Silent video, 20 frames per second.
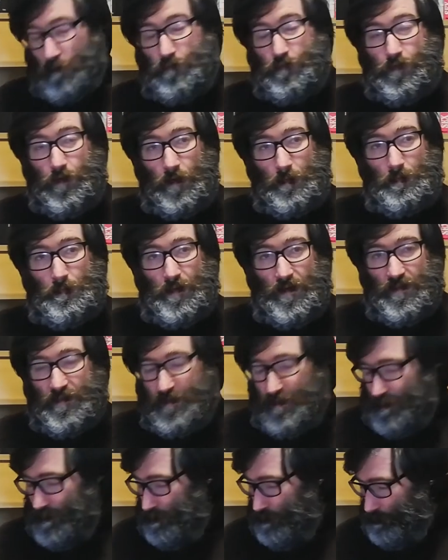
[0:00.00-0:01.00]
From
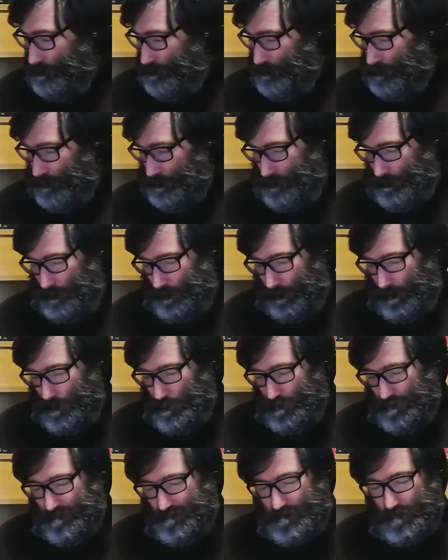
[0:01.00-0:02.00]
Brazil I
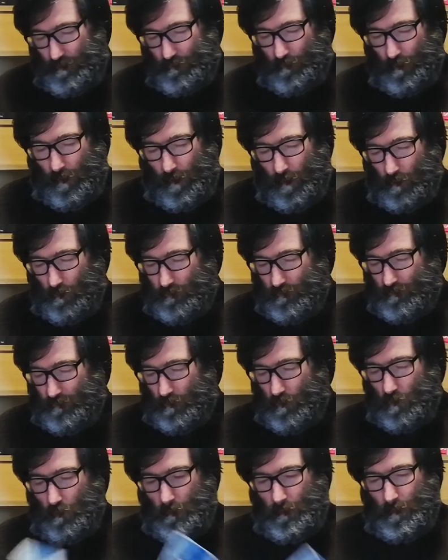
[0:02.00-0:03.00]
received
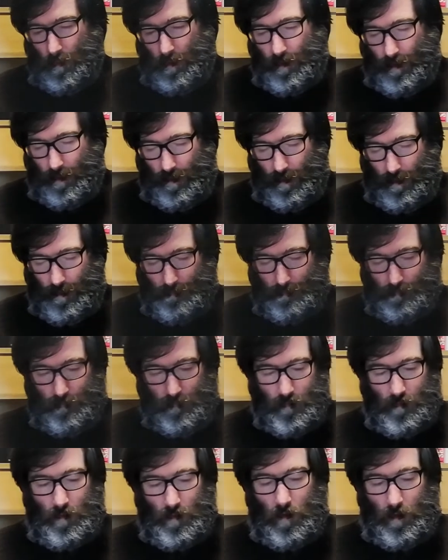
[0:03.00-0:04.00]
also a
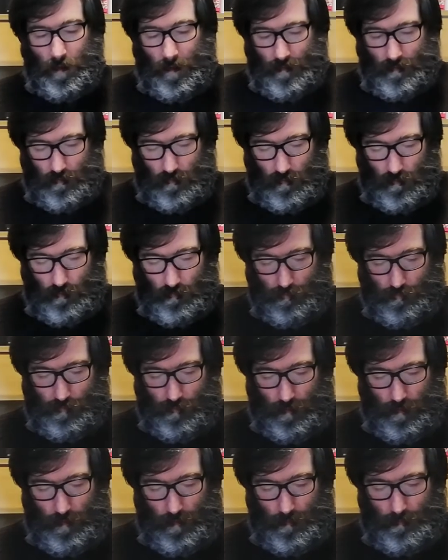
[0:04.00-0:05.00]
letter
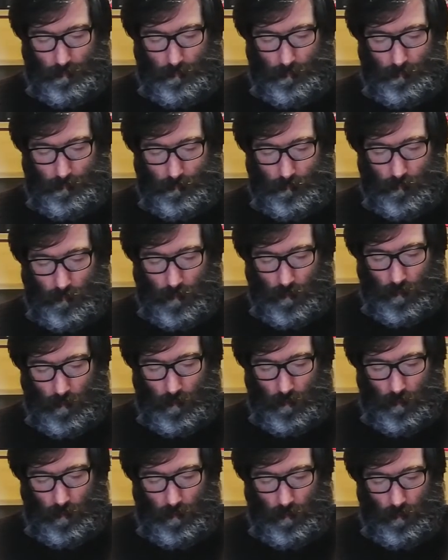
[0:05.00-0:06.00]
from
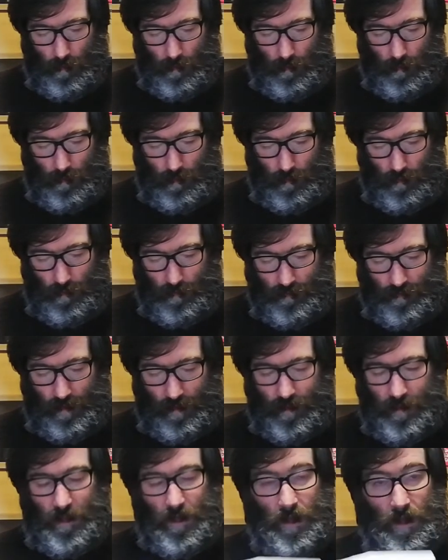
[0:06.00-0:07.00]

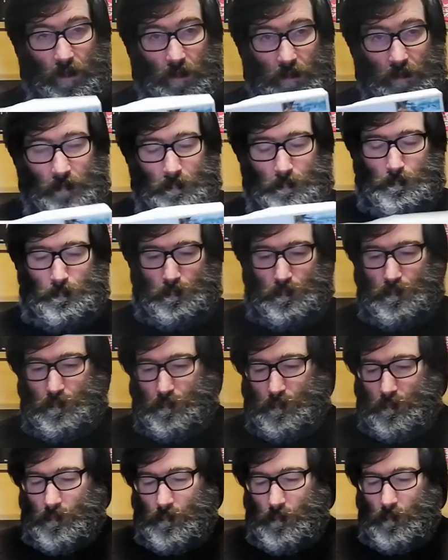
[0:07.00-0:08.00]
Daniele,
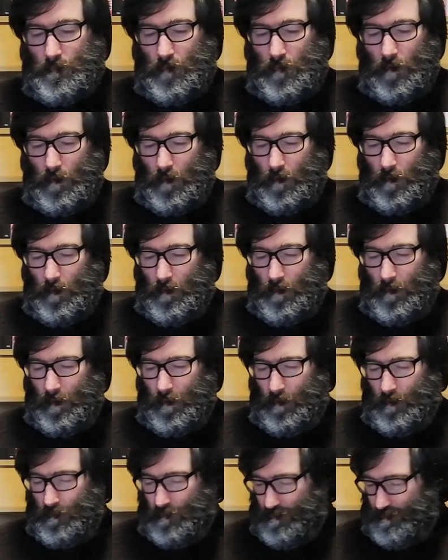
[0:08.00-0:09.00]

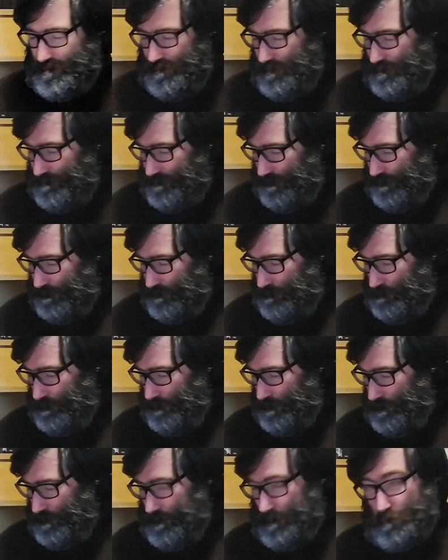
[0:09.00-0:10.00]
and she sent
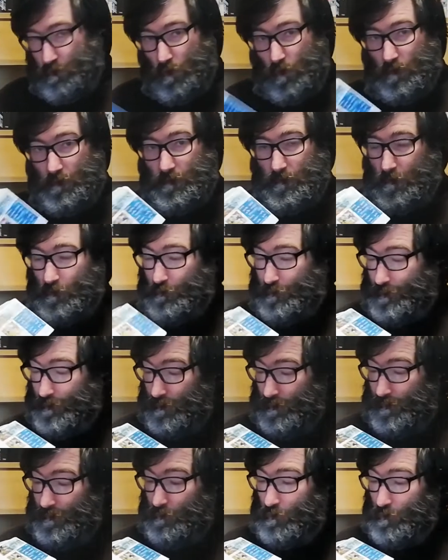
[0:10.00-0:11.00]
me, it was a
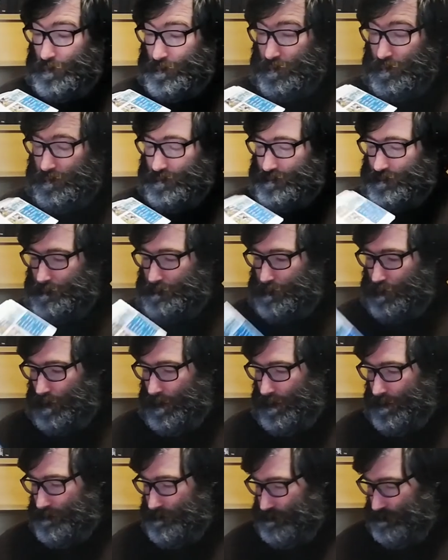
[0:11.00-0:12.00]
really really
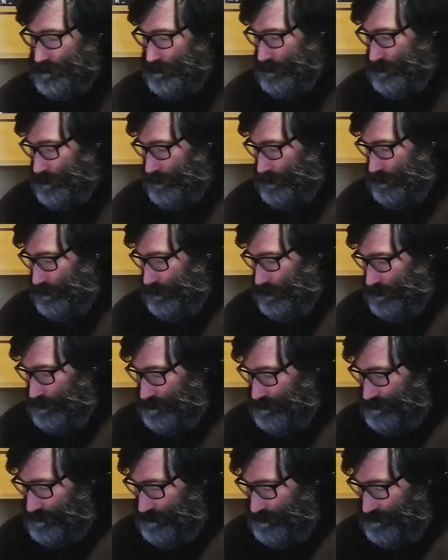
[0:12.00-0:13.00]
surprise,
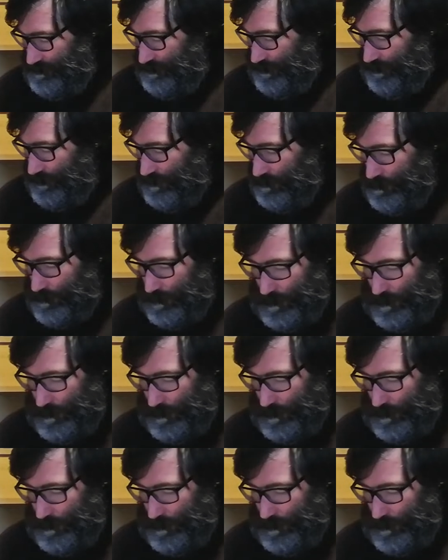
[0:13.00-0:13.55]
she sent